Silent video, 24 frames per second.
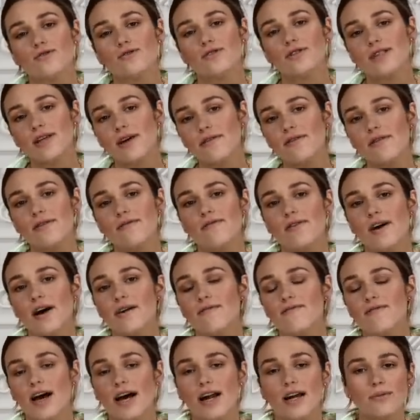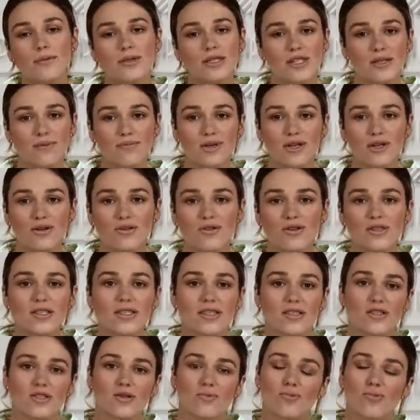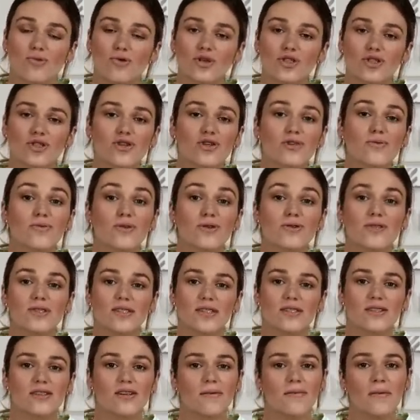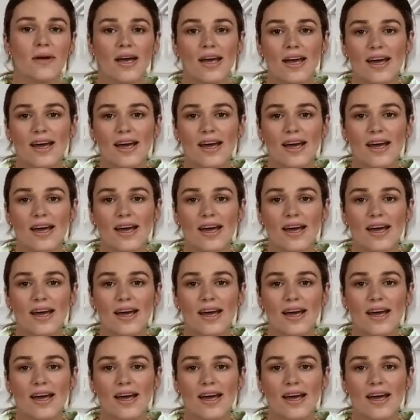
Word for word: 75 vitamins and minerals and supports your immune system.